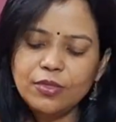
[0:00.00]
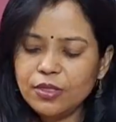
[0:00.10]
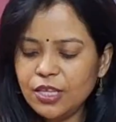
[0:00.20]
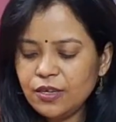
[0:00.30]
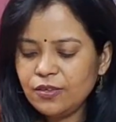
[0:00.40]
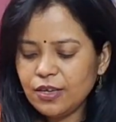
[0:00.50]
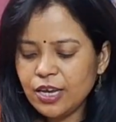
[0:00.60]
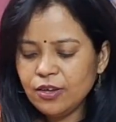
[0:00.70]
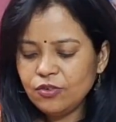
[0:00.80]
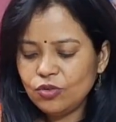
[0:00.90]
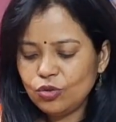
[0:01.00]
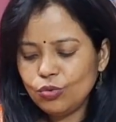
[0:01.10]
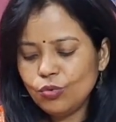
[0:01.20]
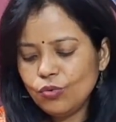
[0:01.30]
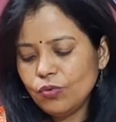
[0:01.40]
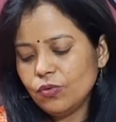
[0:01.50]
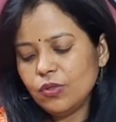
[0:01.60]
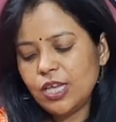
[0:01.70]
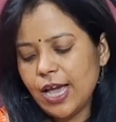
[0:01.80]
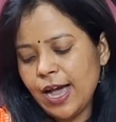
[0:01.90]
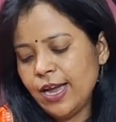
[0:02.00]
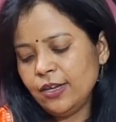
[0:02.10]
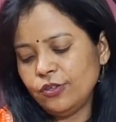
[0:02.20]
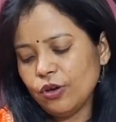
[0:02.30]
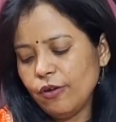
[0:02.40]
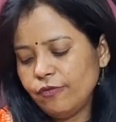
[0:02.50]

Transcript: This is through the eyes of